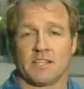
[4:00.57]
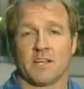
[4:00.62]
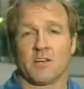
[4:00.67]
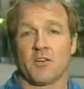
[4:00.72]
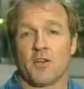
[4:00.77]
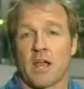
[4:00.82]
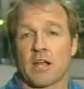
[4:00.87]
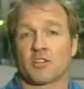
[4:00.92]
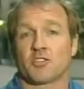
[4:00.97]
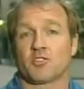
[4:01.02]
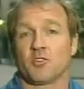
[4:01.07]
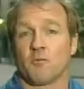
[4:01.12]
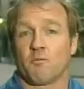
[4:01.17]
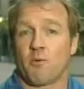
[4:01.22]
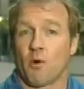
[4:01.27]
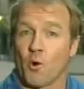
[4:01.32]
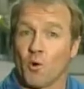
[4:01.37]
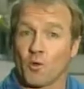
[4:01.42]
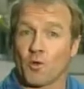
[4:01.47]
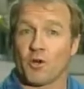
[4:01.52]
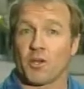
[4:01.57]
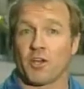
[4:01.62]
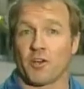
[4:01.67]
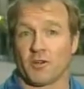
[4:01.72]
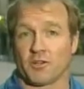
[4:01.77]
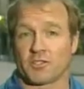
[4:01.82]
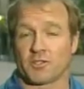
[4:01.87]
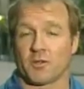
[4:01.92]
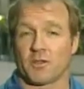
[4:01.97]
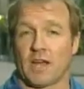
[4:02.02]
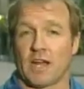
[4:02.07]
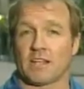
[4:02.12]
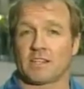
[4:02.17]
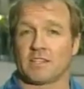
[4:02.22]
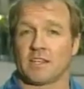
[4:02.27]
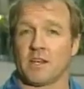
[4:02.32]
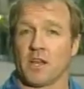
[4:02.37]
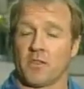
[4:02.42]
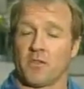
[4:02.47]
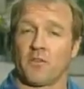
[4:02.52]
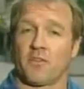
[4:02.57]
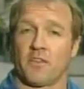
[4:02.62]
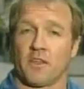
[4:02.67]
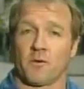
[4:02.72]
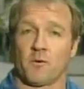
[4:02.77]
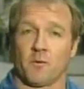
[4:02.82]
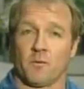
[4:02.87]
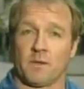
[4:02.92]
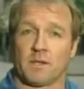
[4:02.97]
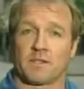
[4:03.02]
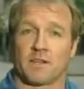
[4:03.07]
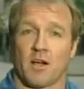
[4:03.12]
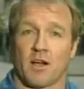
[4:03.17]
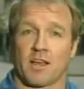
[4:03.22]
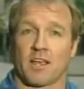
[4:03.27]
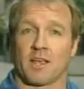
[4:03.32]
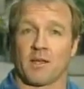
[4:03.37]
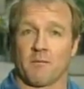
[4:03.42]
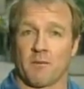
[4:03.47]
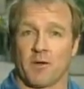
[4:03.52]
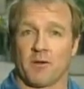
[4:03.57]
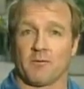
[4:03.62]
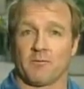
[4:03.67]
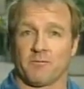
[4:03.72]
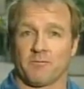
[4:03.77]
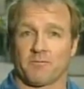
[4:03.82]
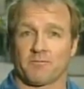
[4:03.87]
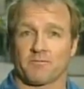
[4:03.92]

the International Polar Year, so that's another thing we'll be talking about.